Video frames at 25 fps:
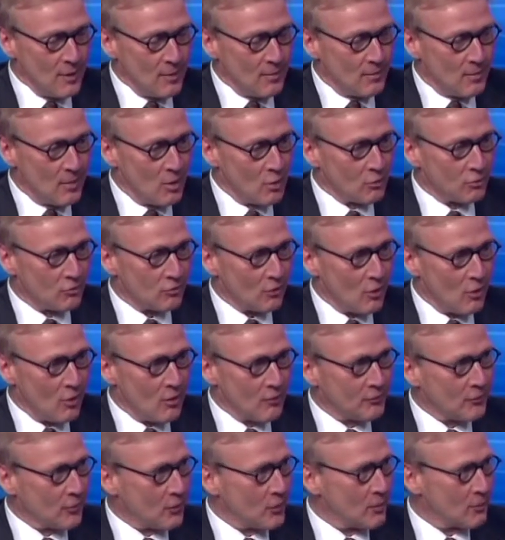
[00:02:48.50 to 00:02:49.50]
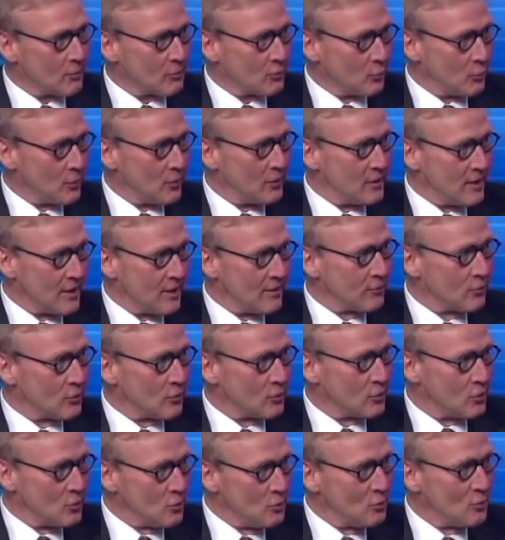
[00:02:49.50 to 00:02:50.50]
Most law firms would never
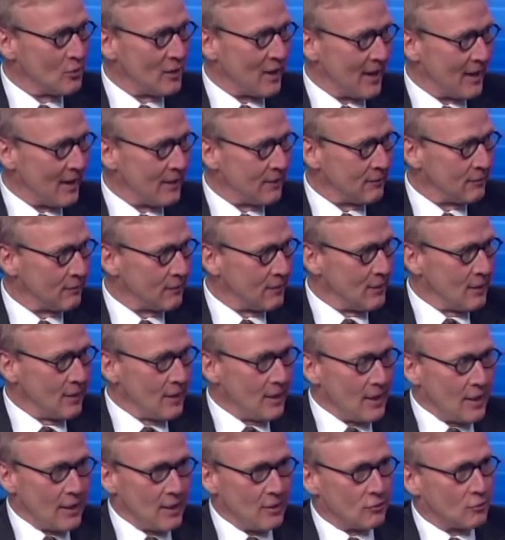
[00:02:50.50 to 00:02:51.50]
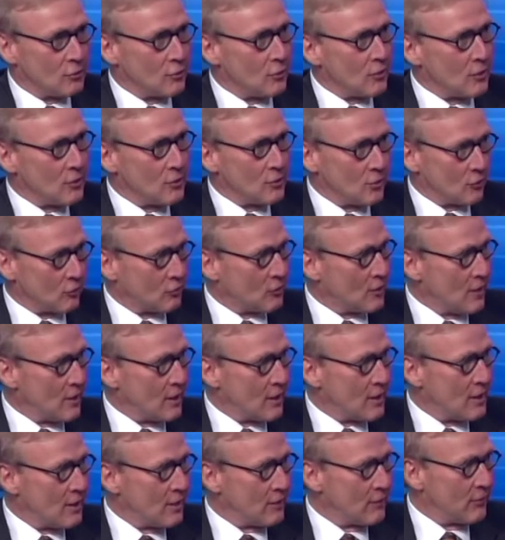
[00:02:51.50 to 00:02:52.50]
do that, and so they're just going to
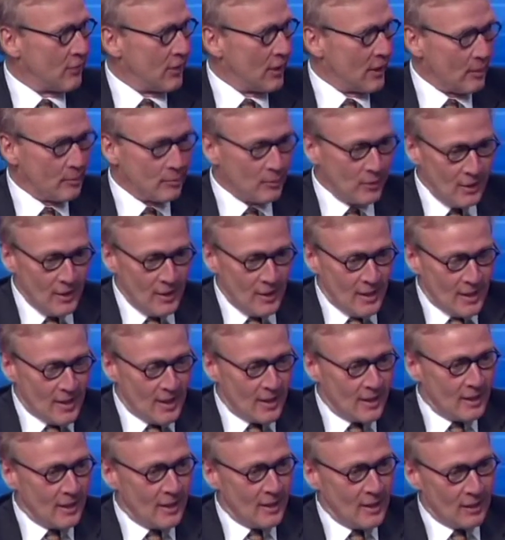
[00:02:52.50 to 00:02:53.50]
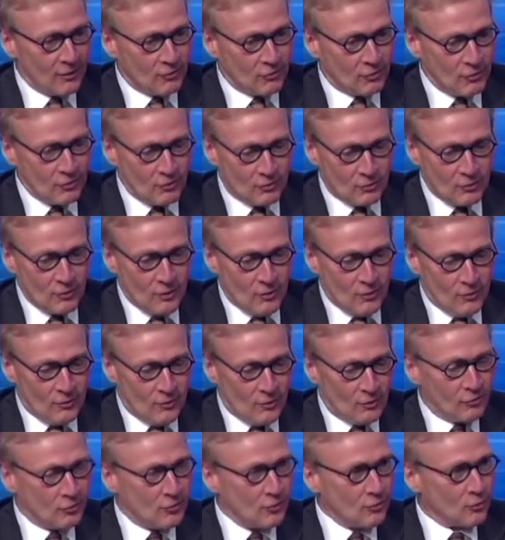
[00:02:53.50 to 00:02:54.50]
give up. And in essence,
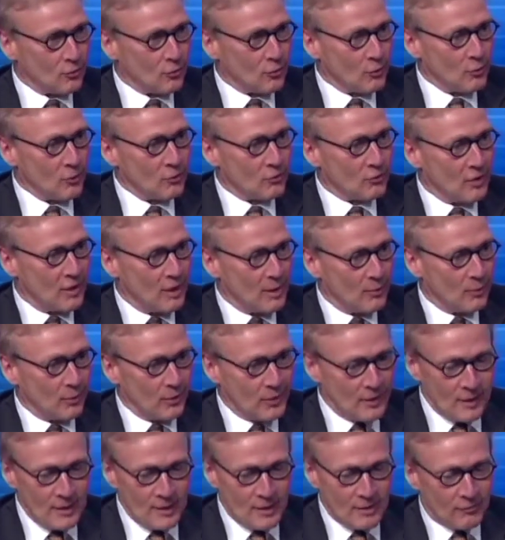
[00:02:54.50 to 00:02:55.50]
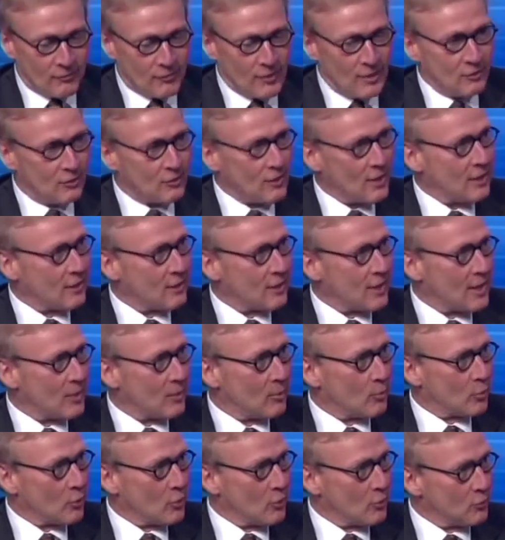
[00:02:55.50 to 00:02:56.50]
this insurance company, if they take that
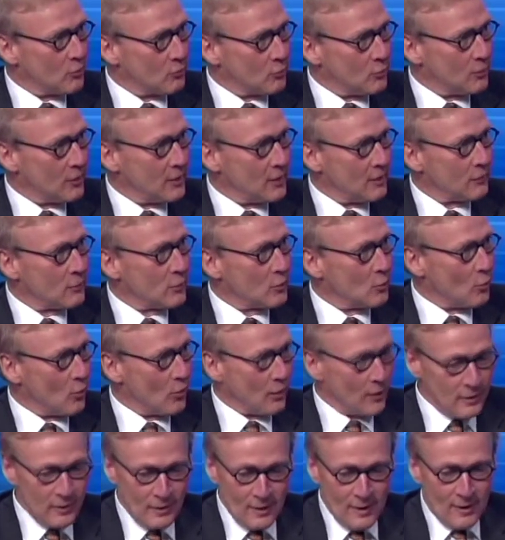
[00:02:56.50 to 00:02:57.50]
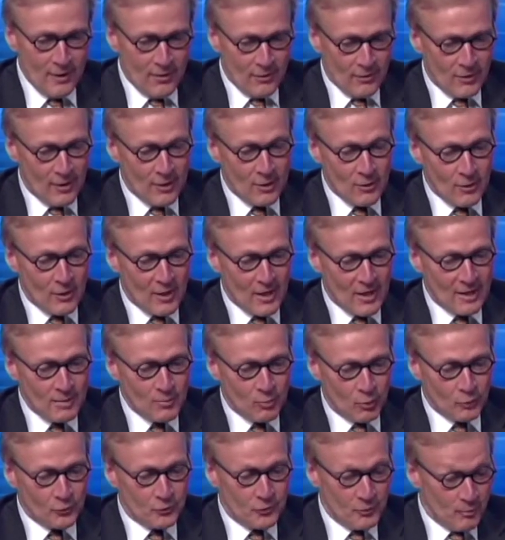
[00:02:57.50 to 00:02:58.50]
approach with everyone, they are
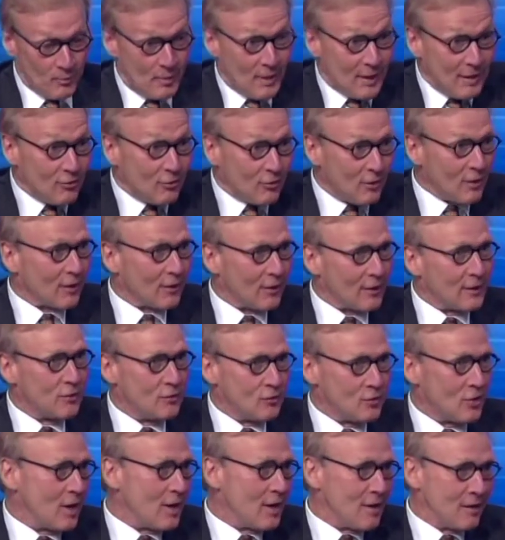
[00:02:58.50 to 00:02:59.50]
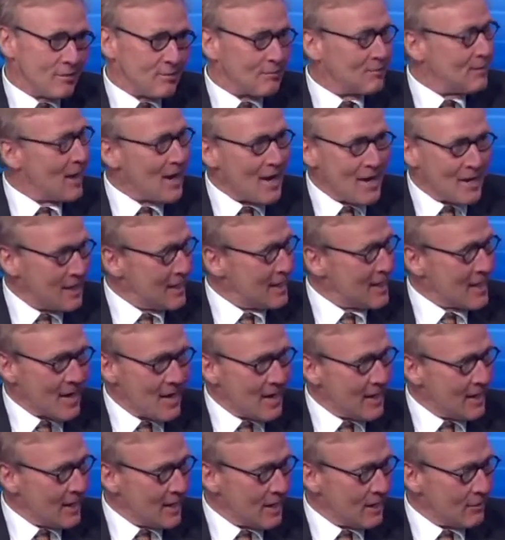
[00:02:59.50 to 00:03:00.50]
able to basically cheat
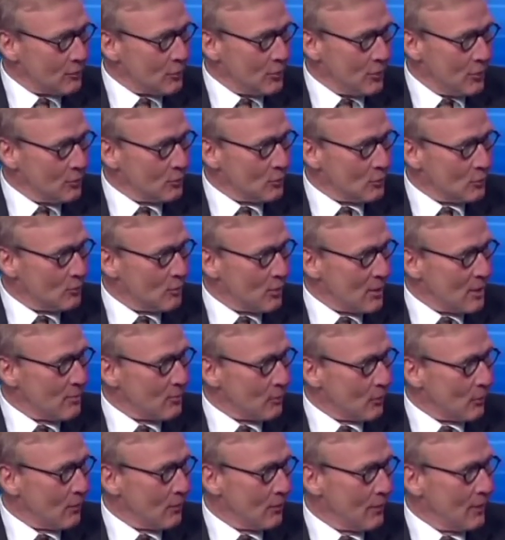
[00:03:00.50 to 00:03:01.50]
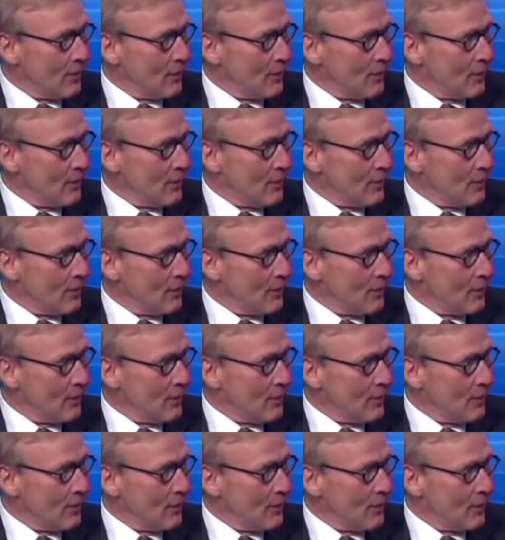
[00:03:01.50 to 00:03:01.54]
99 out of 100 people